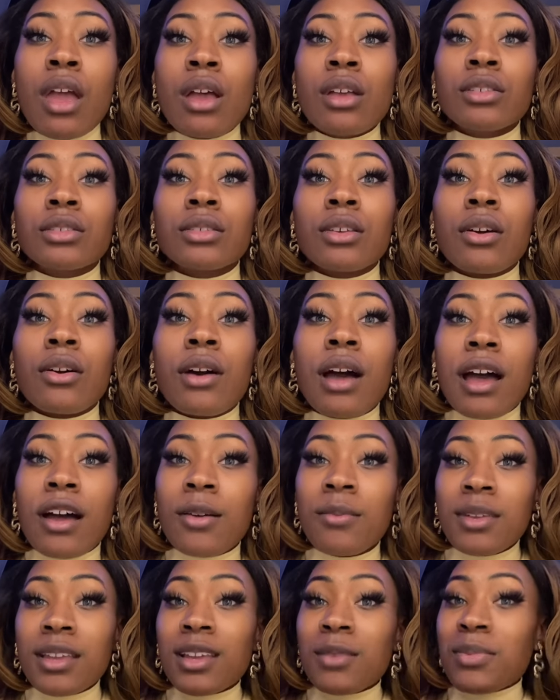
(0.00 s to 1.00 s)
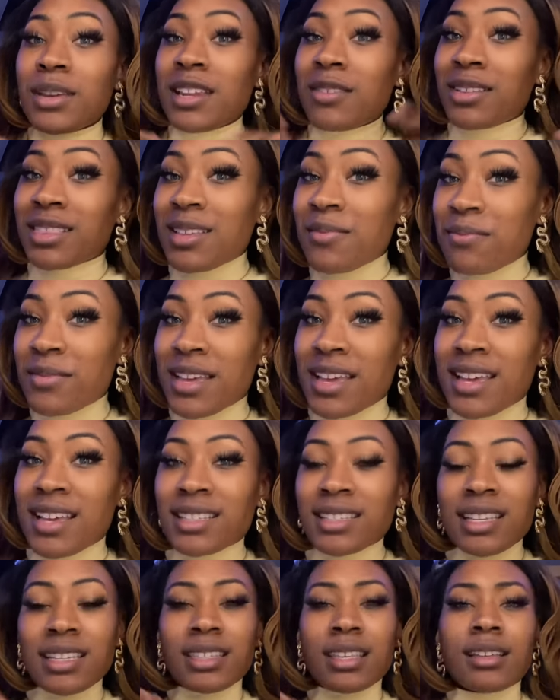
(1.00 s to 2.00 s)
So I'll be competing with the
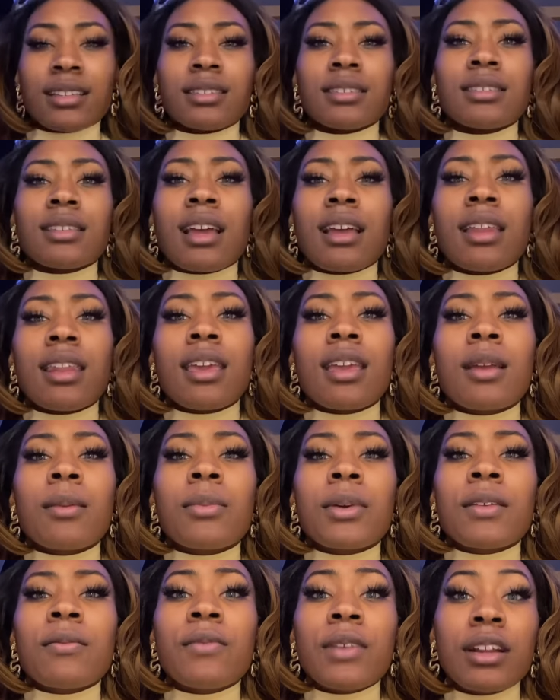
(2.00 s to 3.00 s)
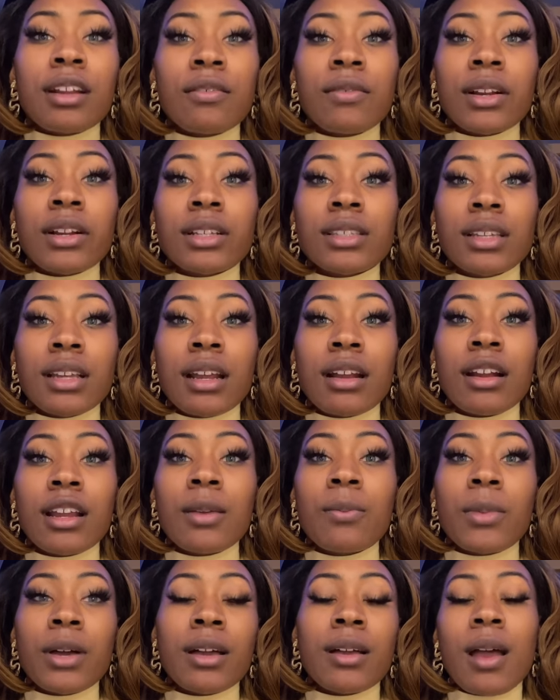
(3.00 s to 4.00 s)
Miss. It's exciting, but very, very scary.
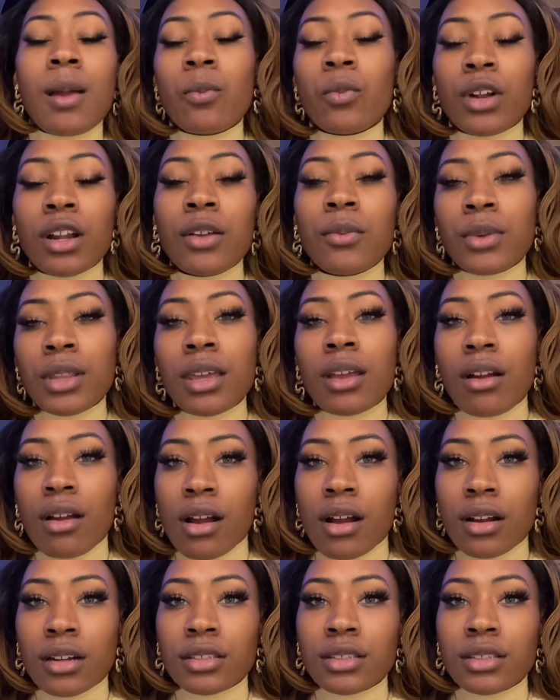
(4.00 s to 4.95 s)
But I'm working really hard.